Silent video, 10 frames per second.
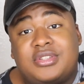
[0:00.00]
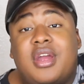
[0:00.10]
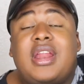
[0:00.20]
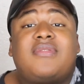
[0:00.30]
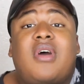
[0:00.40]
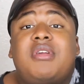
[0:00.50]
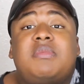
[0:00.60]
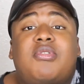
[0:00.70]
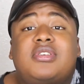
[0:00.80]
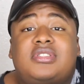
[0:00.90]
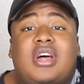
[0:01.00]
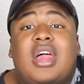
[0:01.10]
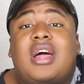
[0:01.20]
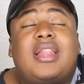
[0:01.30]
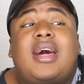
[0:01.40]
and they've already poisoned a
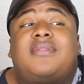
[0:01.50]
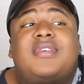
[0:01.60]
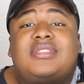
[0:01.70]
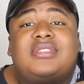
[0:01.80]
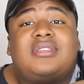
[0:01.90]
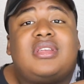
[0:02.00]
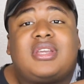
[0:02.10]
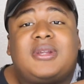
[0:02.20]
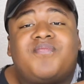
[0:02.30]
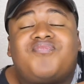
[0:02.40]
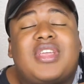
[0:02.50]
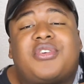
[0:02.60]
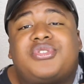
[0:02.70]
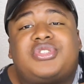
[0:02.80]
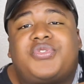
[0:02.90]
lot of us into thinking
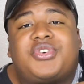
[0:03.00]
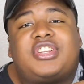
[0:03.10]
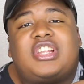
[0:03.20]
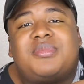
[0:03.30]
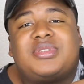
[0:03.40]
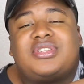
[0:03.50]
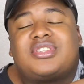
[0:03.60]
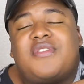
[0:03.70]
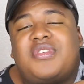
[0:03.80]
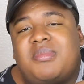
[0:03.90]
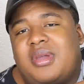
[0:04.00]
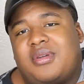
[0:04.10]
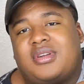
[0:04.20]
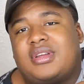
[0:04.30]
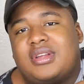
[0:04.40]
that Christopher Columbus discovered
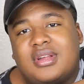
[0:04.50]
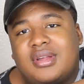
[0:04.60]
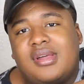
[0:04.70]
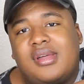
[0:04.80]
America.